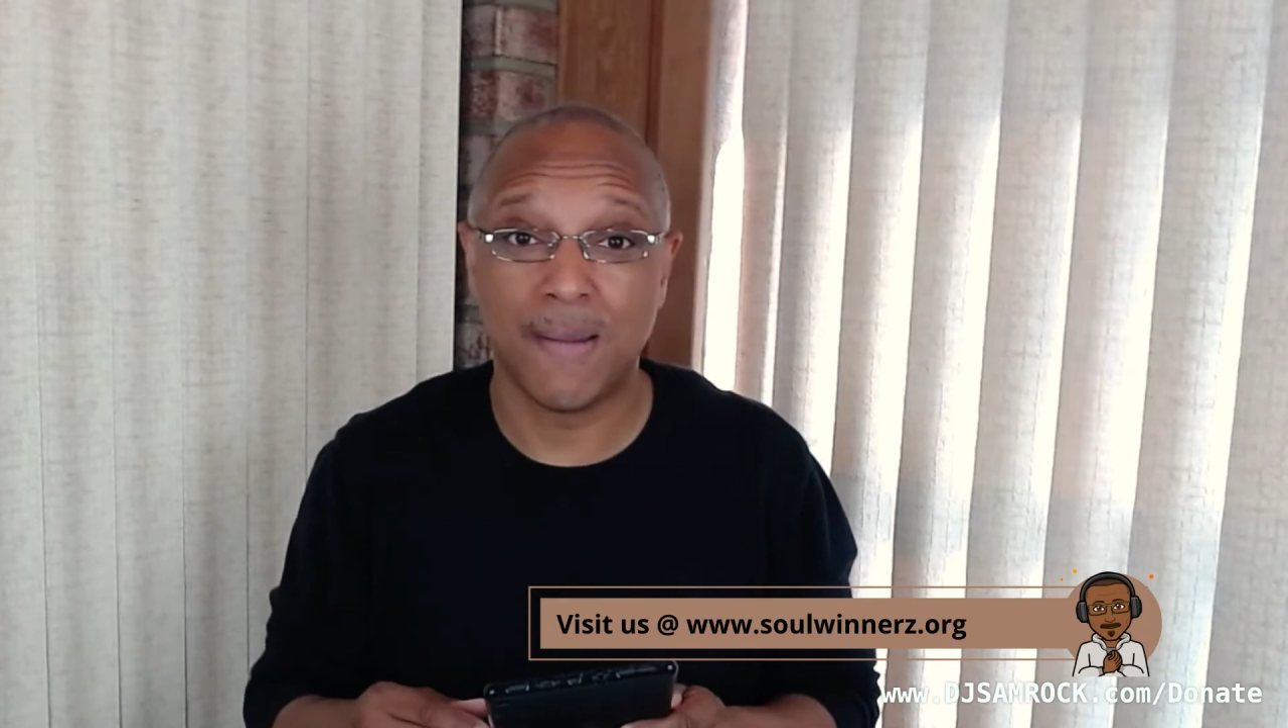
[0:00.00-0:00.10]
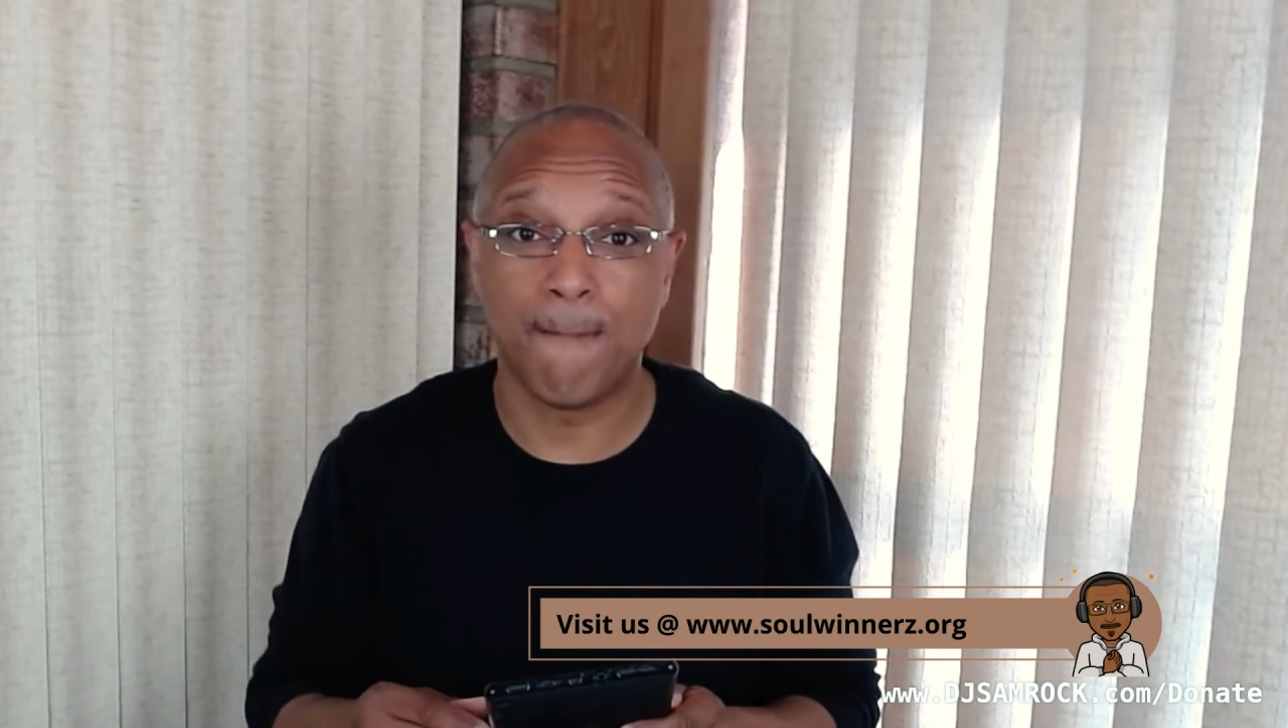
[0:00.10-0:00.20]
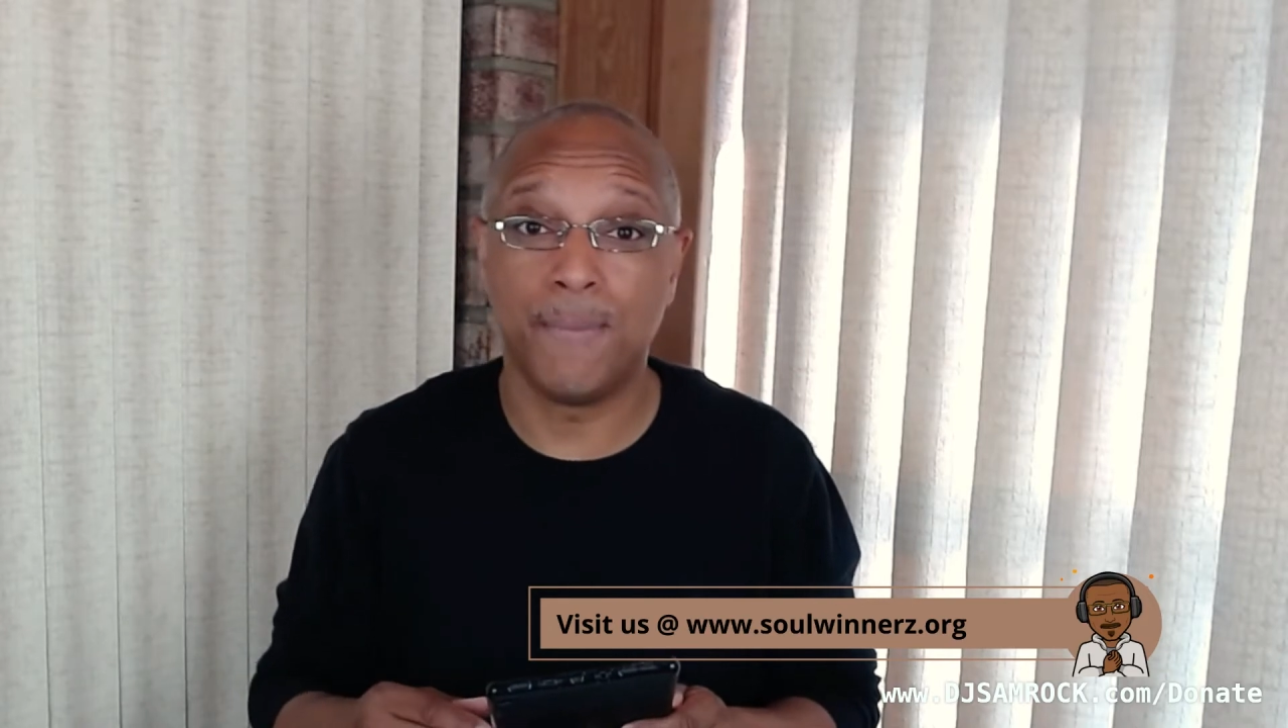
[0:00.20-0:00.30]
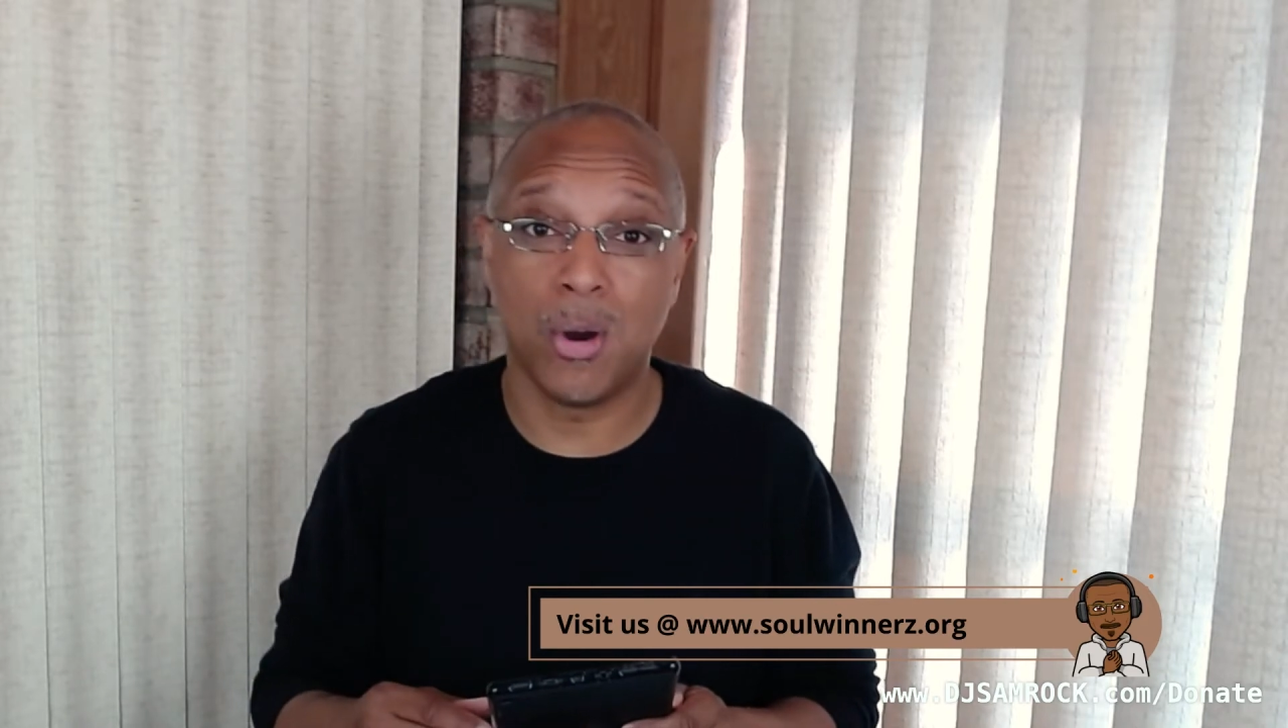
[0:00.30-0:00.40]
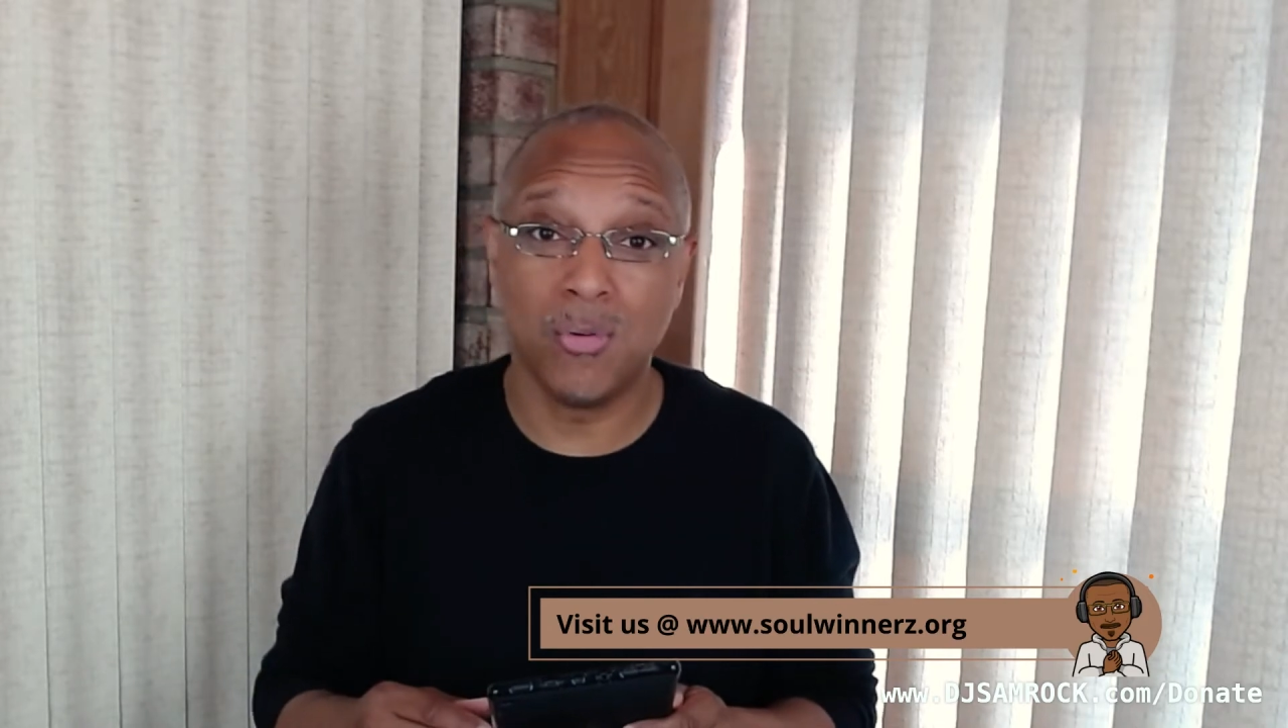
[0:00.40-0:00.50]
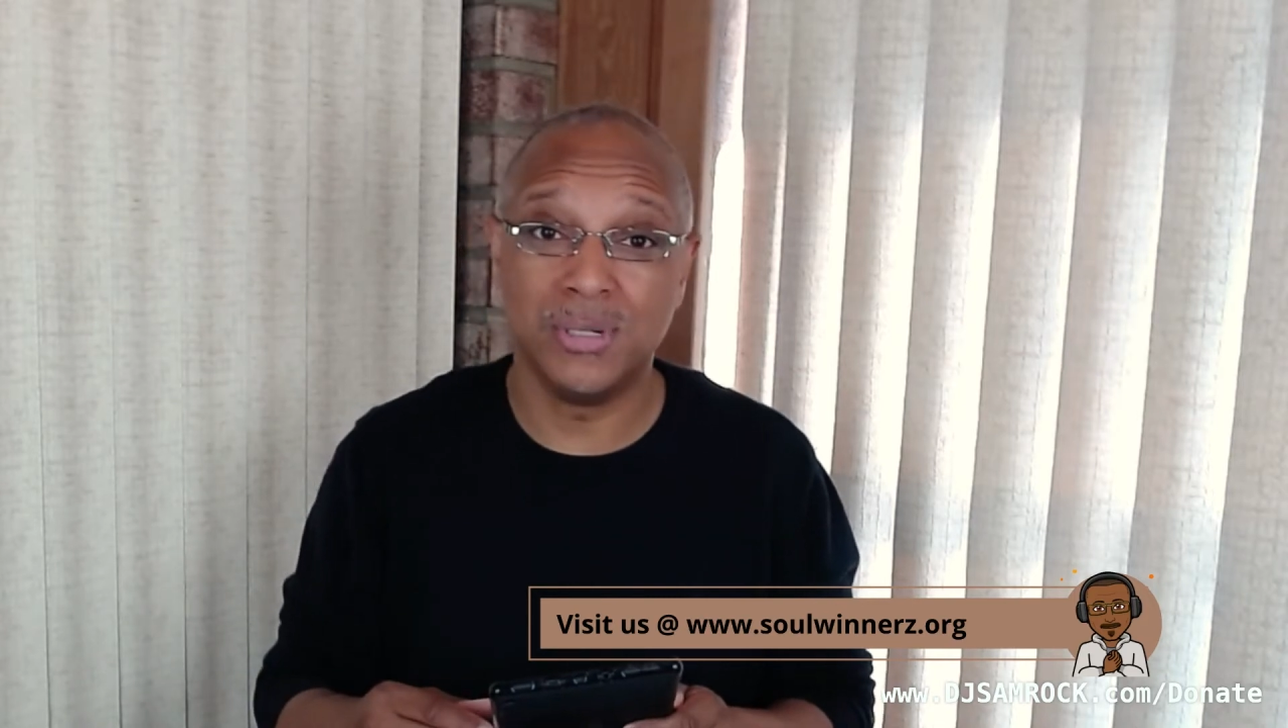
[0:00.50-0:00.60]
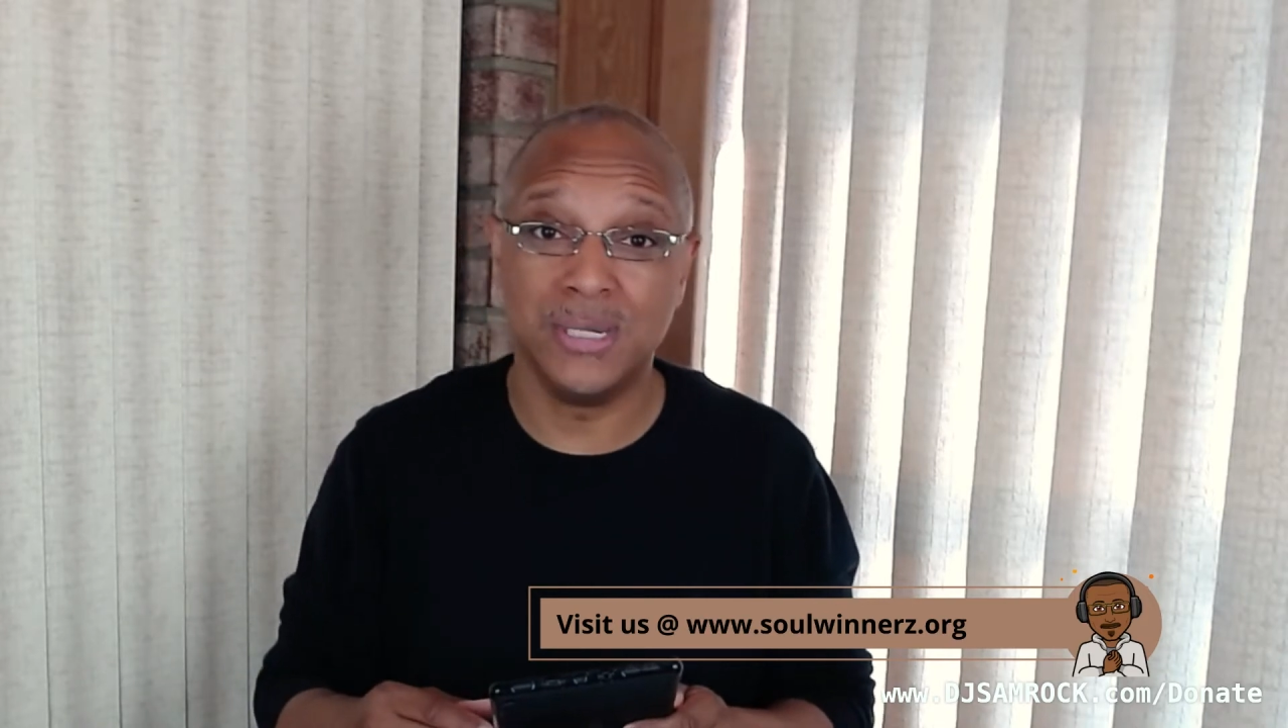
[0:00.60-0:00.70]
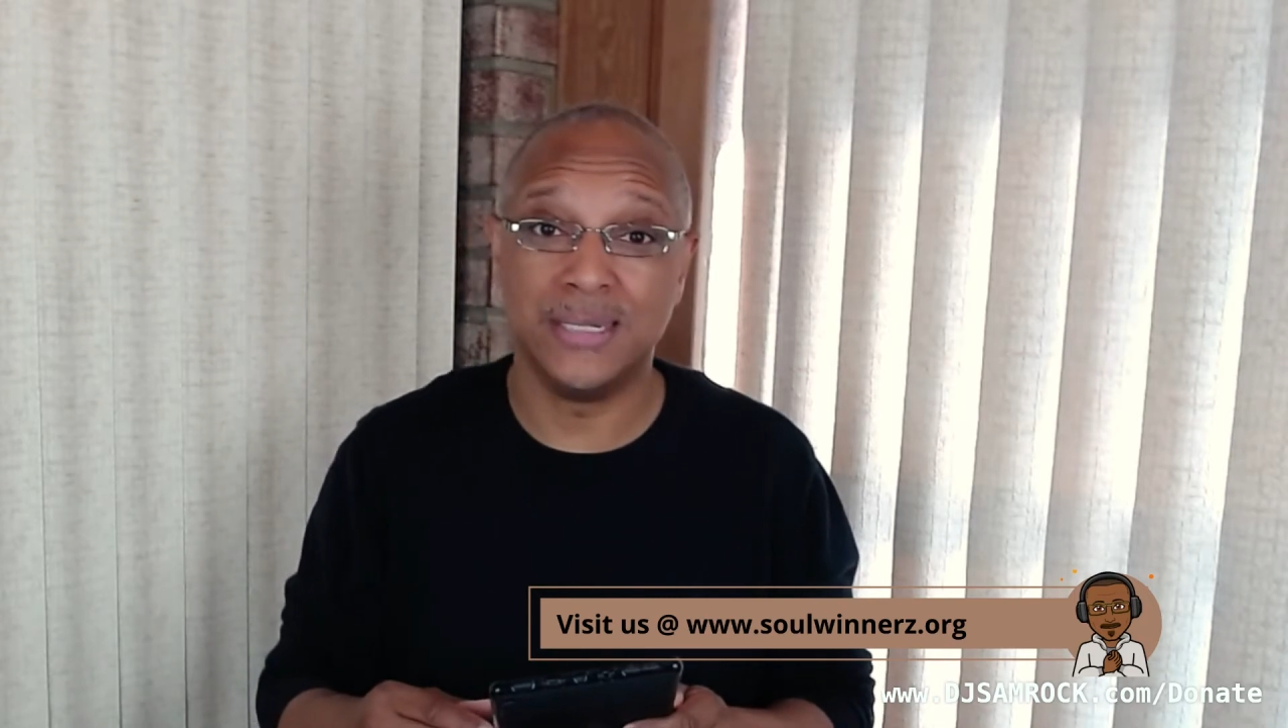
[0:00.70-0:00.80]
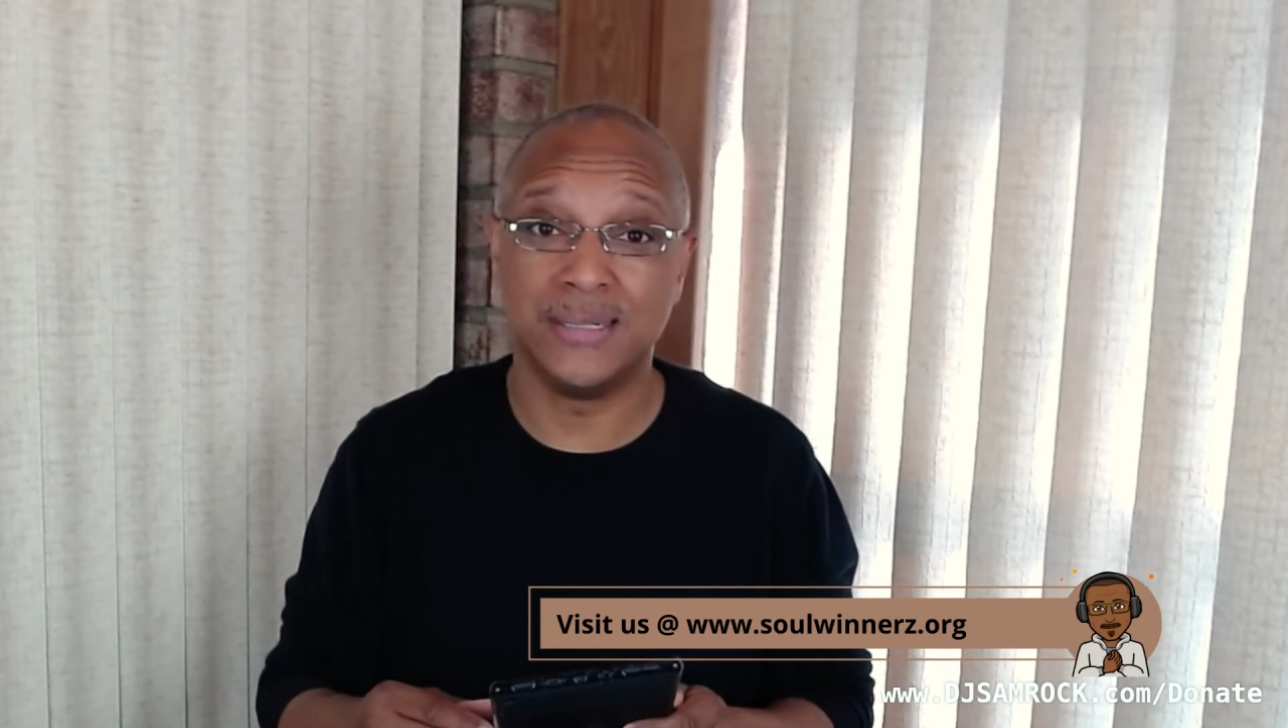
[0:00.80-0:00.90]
boldly,